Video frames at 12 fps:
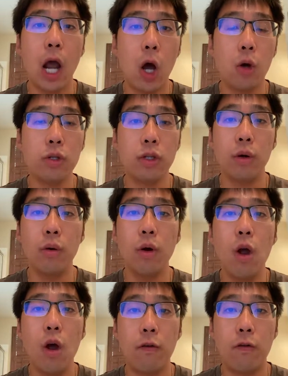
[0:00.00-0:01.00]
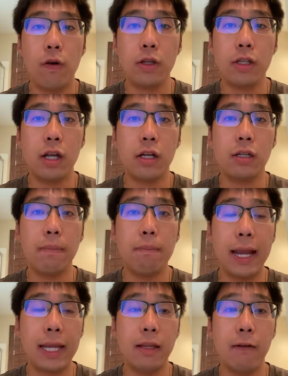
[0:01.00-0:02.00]
Also, fraudsters
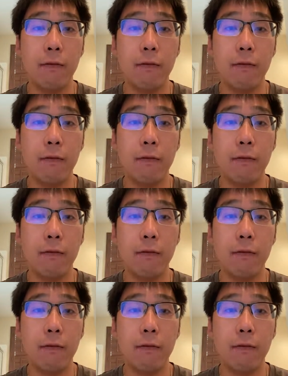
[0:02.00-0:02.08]
make the